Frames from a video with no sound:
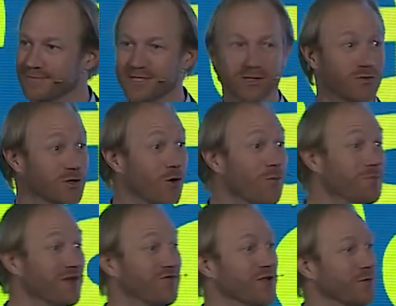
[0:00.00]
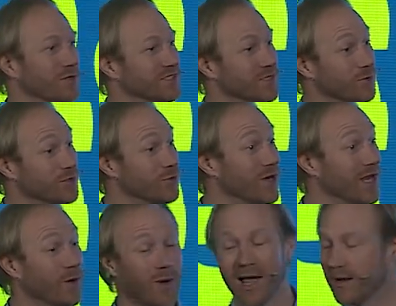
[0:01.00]
So the opening frequency was really
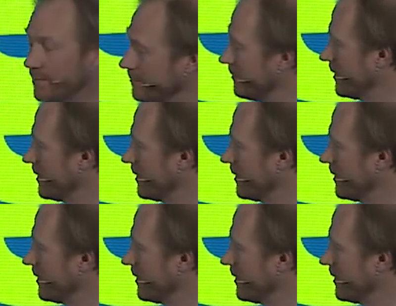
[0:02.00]
well